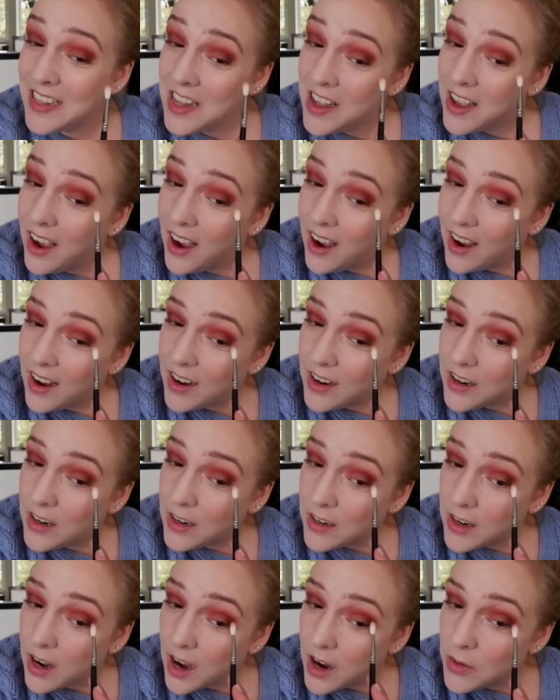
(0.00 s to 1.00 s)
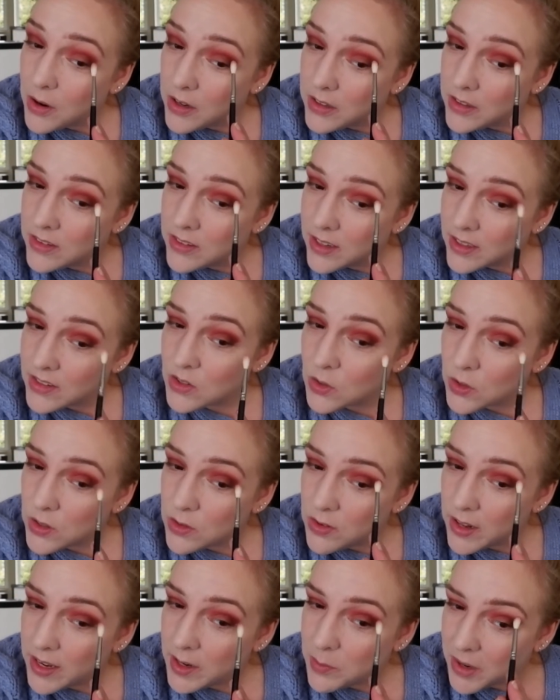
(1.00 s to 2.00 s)
uh, I, that's sort
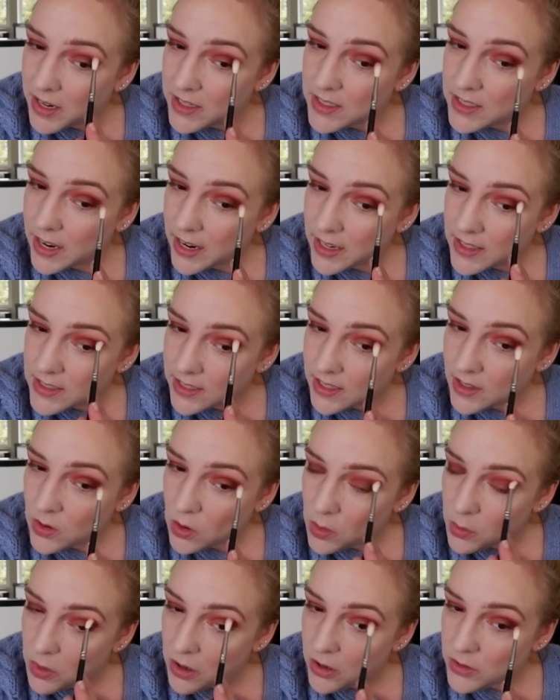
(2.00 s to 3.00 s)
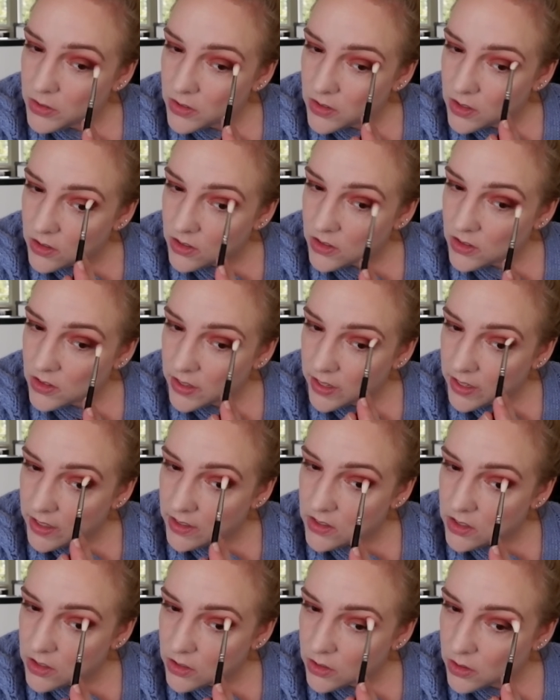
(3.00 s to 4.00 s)
of like my tactic almost, you could
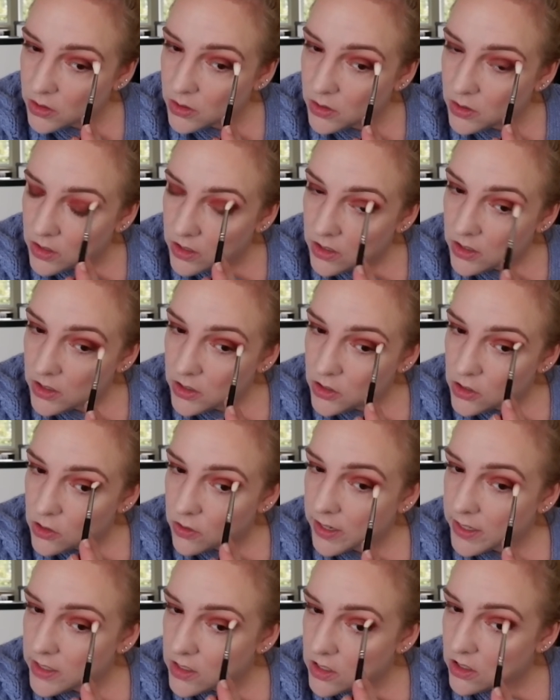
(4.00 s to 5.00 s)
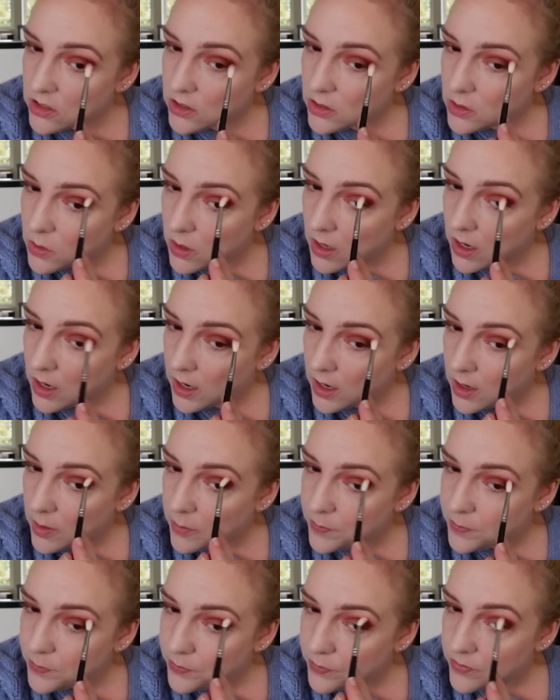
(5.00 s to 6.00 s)
say, to try to,
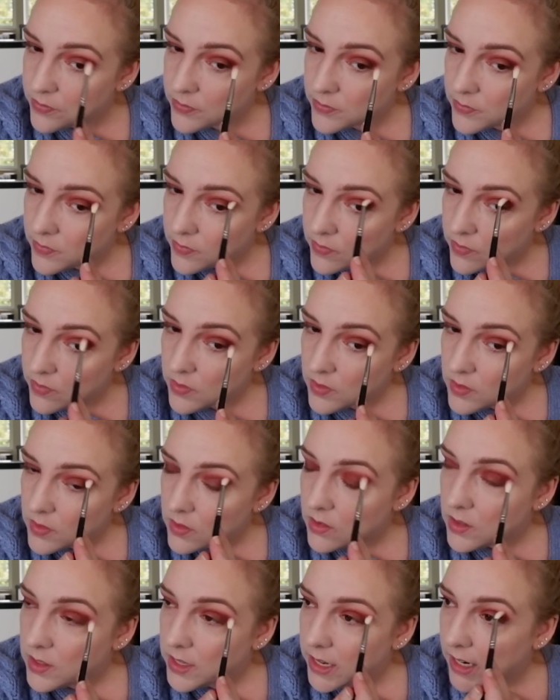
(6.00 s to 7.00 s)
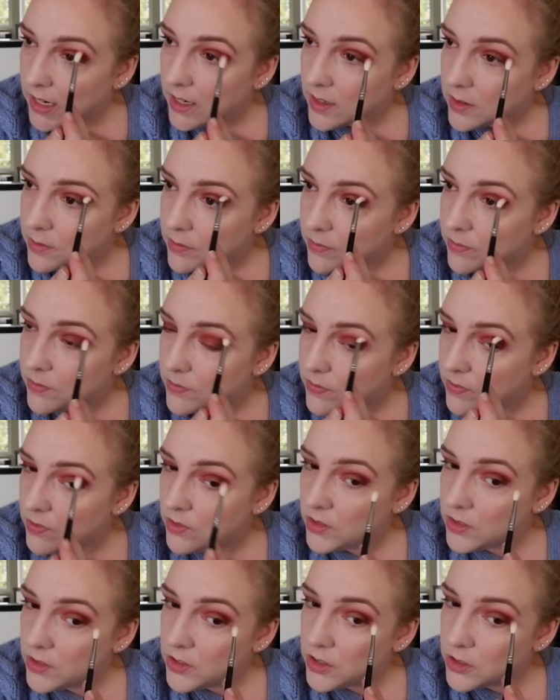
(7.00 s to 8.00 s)
um, yeah,
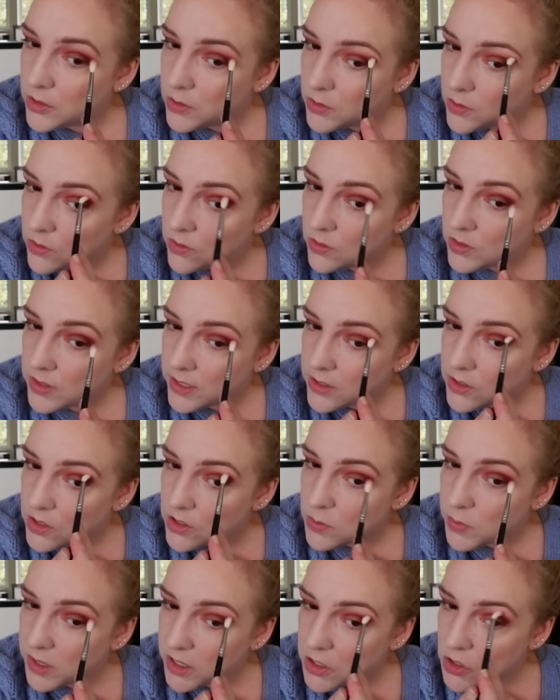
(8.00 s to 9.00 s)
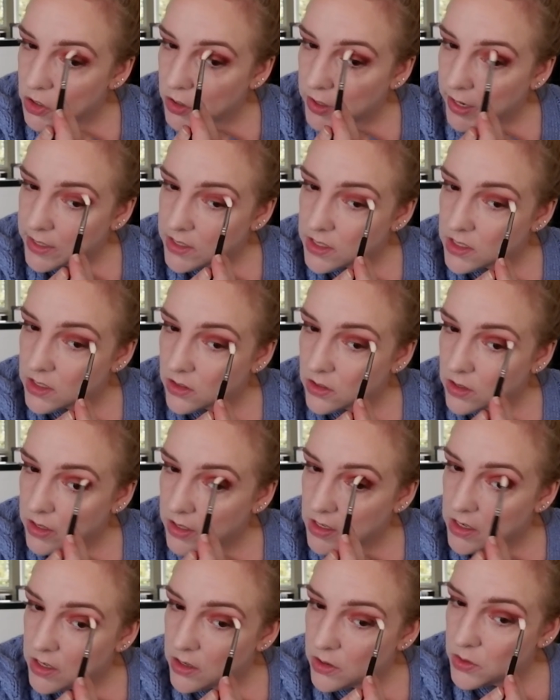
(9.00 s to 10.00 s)
to then just make sure I still
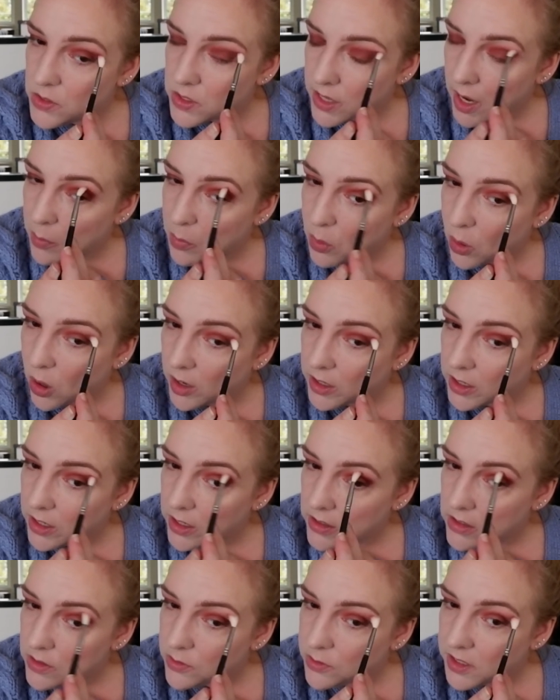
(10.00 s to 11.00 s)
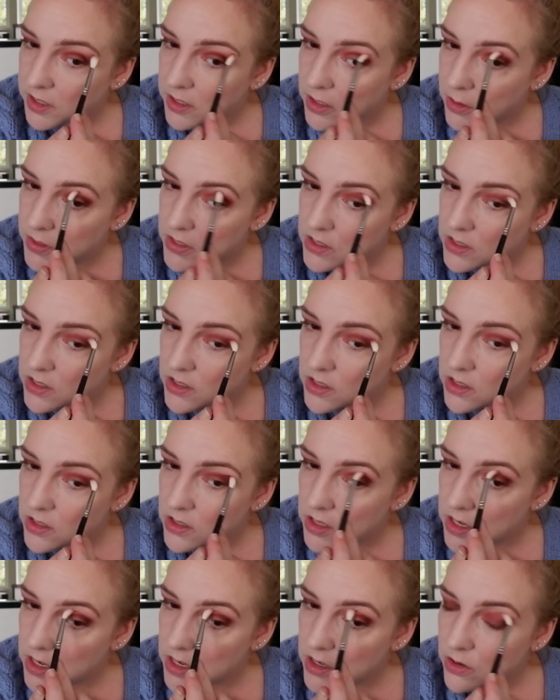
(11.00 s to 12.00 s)
can use that product if I know it's
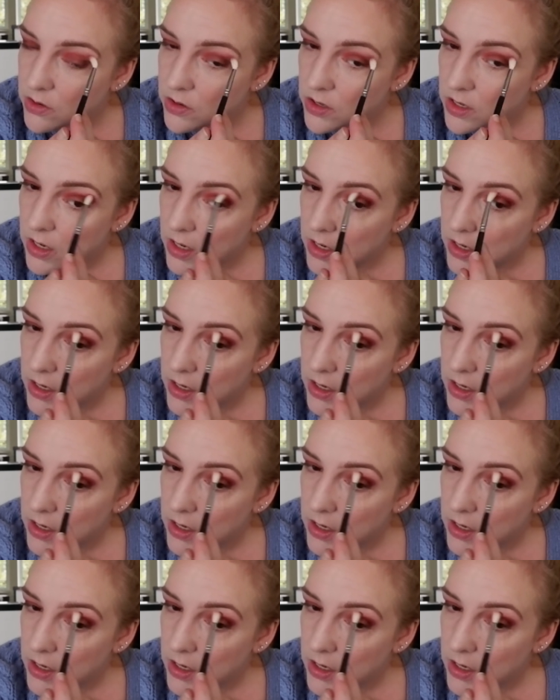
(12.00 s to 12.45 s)
discontinued.